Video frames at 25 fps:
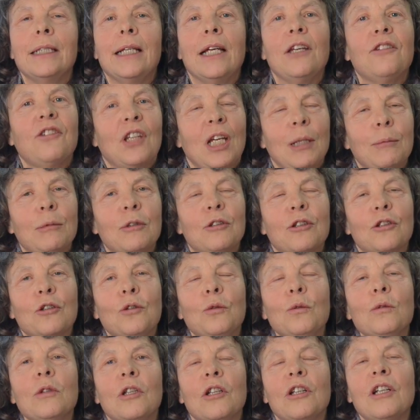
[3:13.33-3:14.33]
is able to
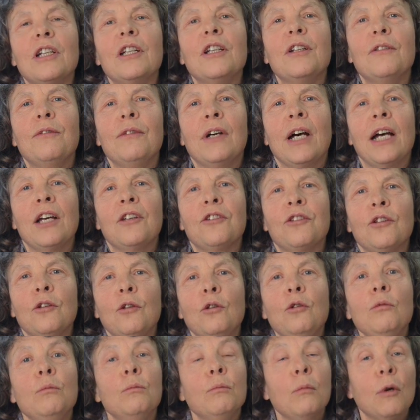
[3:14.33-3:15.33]
call on an advisor
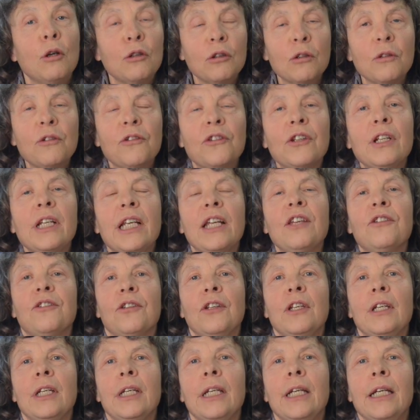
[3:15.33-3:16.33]
who models a
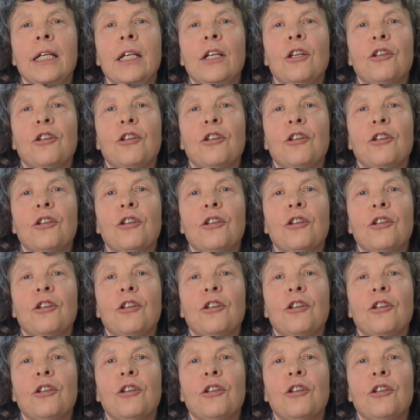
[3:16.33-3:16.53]
lesson,